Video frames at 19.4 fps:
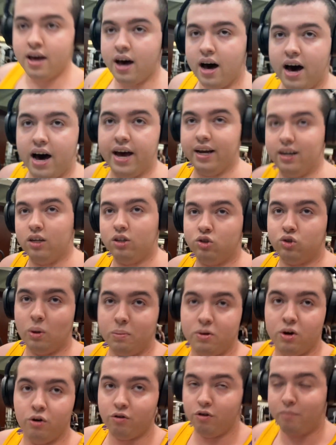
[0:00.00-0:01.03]
I tripped
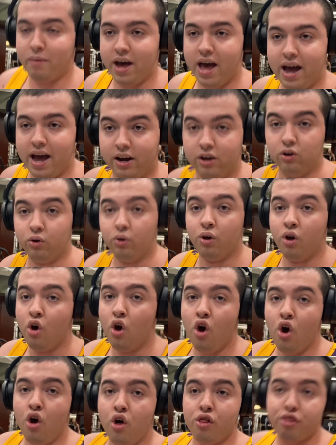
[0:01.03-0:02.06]
over my ankle
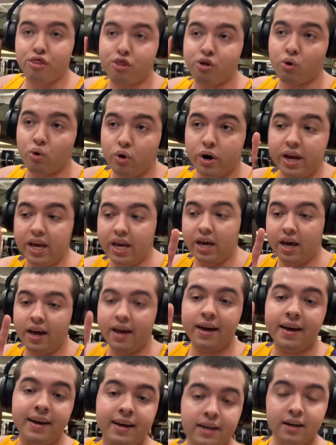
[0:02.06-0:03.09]
3
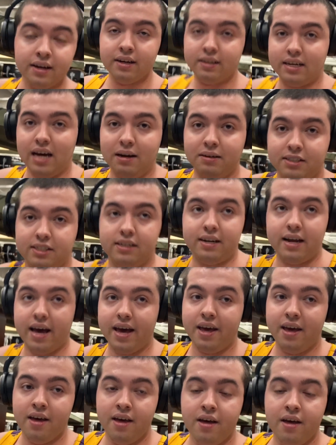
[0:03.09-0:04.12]
times today.
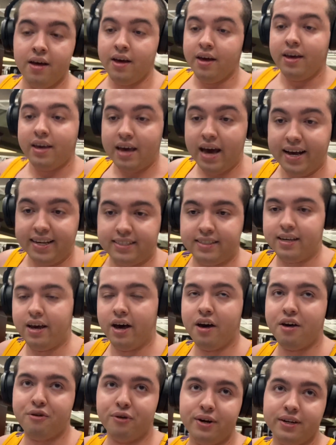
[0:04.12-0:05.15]
Yes,
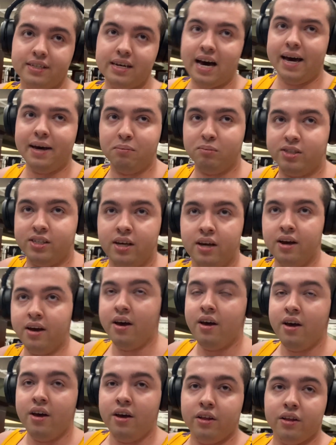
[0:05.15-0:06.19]
3 times.
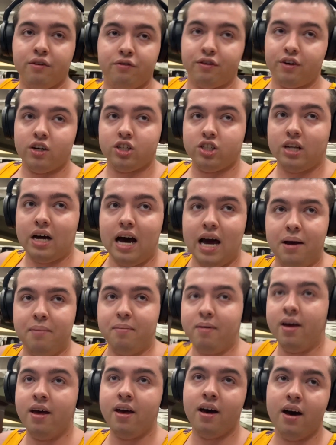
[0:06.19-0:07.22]
And the first time
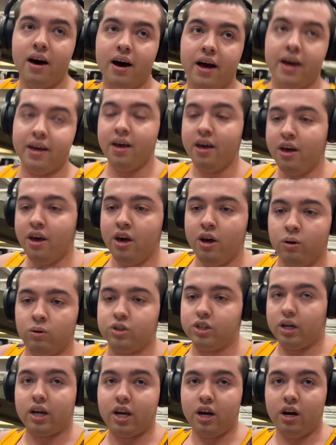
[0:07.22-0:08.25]
I was
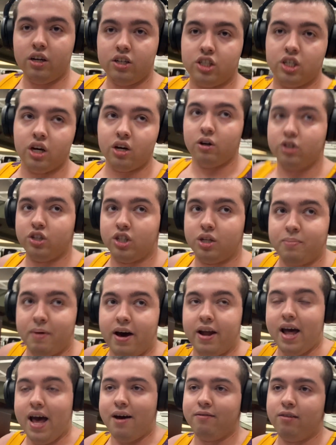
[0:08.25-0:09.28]
at Costco just about
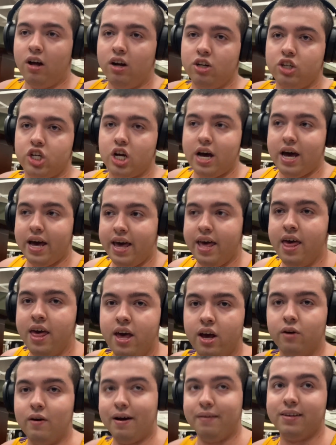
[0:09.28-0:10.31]
to have lunch, I
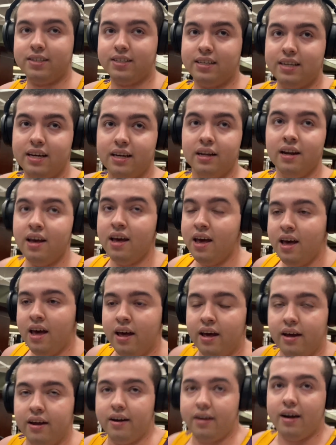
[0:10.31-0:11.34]
grabbed a seat
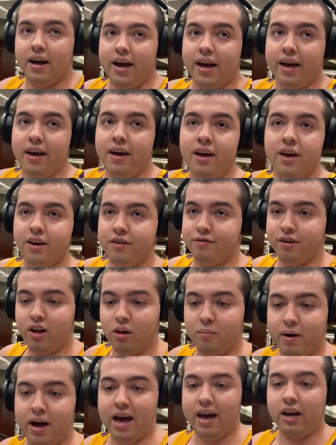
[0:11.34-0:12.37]
and I fell on
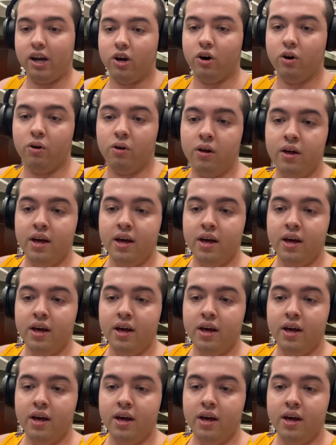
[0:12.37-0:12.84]
my ankle.